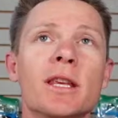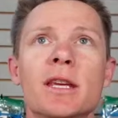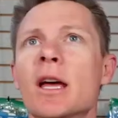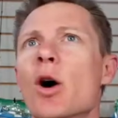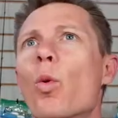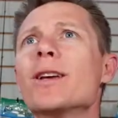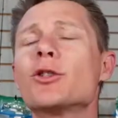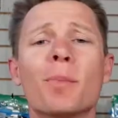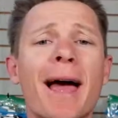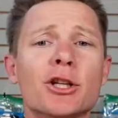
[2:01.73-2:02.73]
the
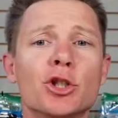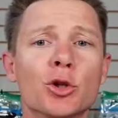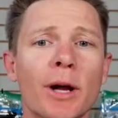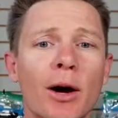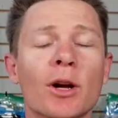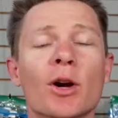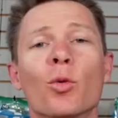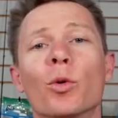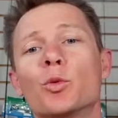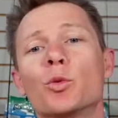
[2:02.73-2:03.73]
Western Bass Shootout,
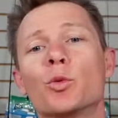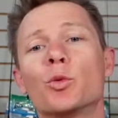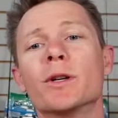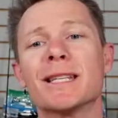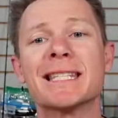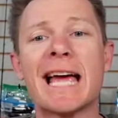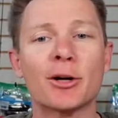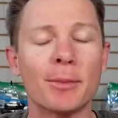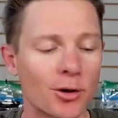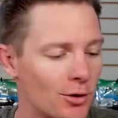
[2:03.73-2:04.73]
which was in
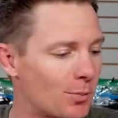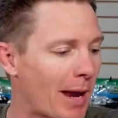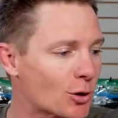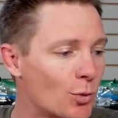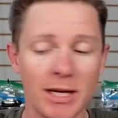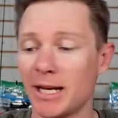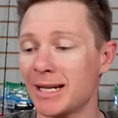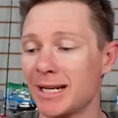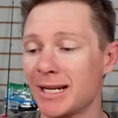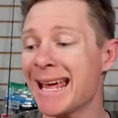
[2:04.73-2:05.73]
Sacramento this past
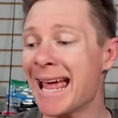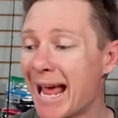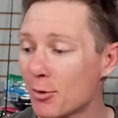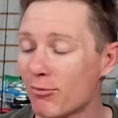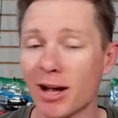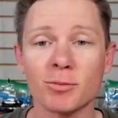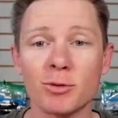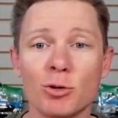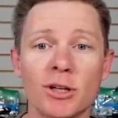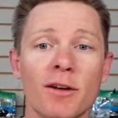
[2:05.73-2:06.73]
weekend, and we've got
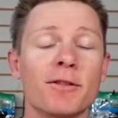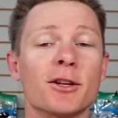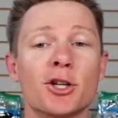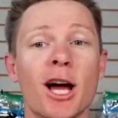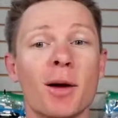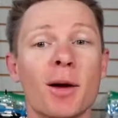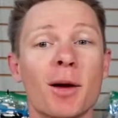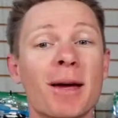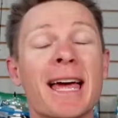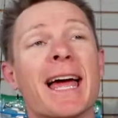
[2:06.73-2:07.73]
some new stuff
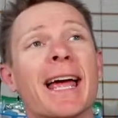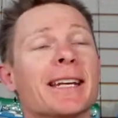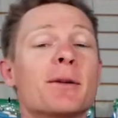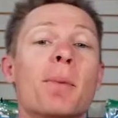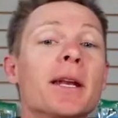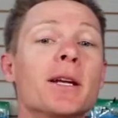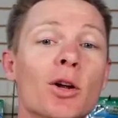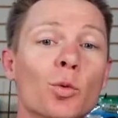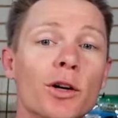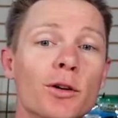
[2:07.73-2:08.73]
shop. And
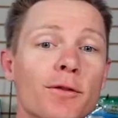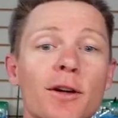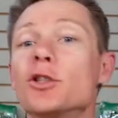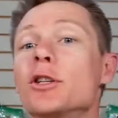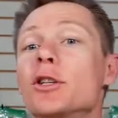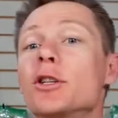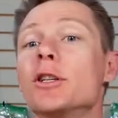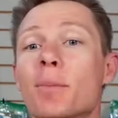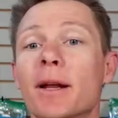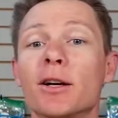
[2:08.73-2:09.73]
depending on where you're
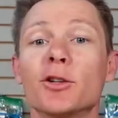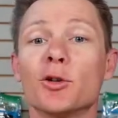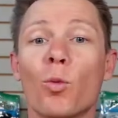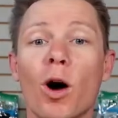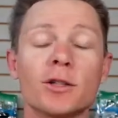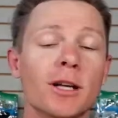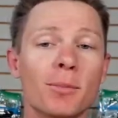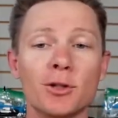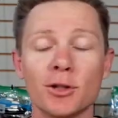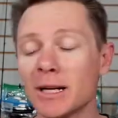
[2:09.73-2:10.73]
fishing, depending on your water
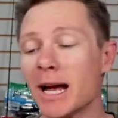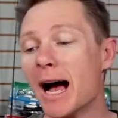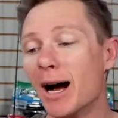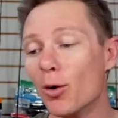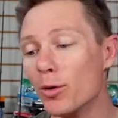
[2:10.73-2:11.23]
temperature,